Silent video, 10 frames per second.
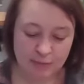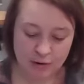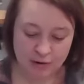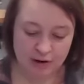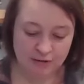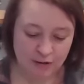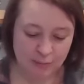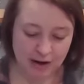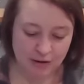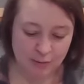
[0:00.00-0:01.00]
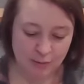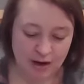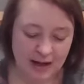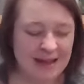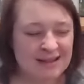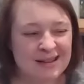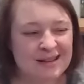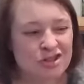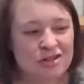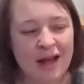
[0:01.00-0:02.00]
You're going to feel better in the morning. And
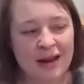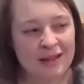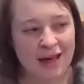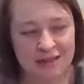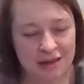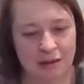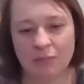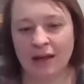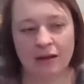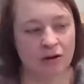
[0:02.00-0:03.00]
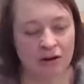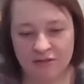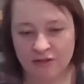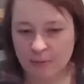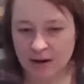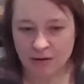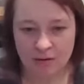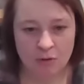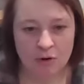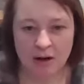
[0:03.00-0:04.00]
it's just kind of that theme, like, you're going to feel better
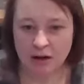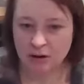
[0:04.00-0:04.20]
in the morning.